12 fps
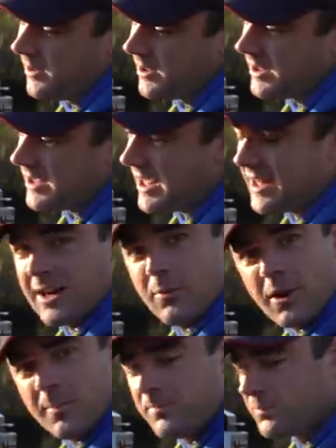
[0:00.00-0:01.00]
I'm going to get that
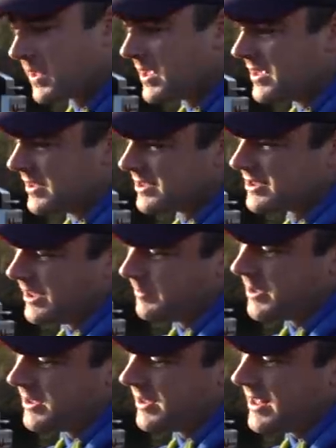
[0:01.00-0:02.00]
one
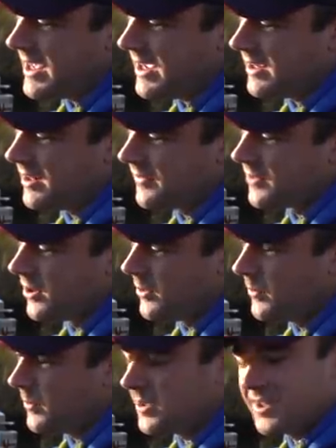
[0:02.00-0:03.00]
slipped in the net, and I've got
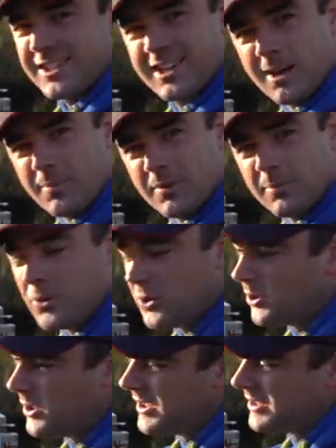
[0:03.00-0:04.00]
a couple
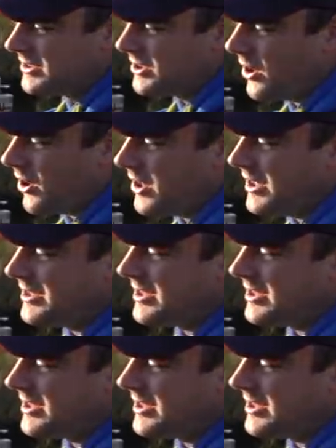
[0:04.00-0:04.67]
more tiny